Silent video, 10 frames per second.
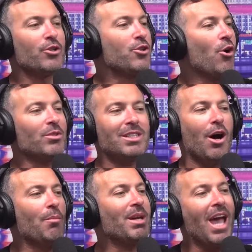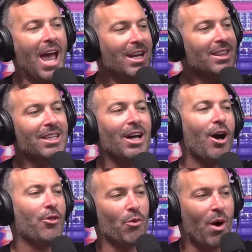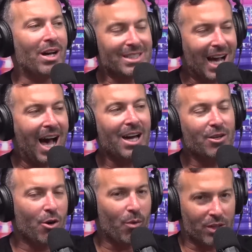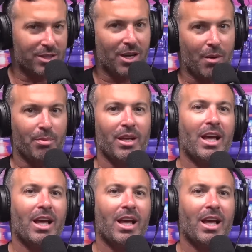Don't tell me anything otherwise. I know what's up.